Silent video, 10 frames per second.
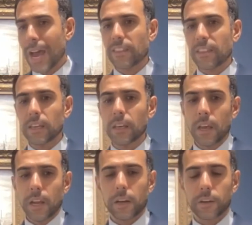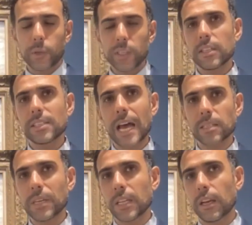I think Christie's
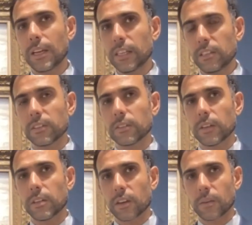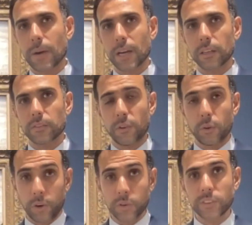has been a leader in the market
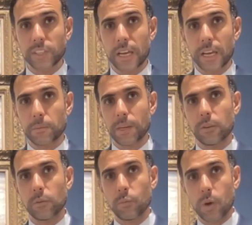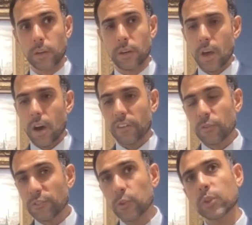for a long time and one of the
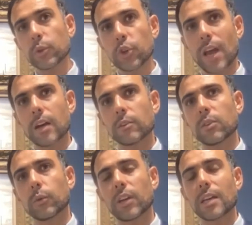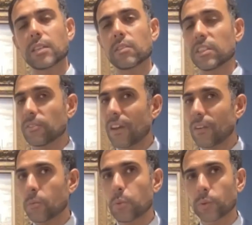first auction house organizing these
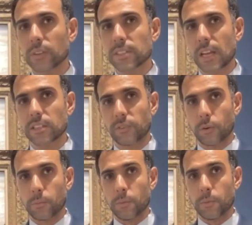very important sales for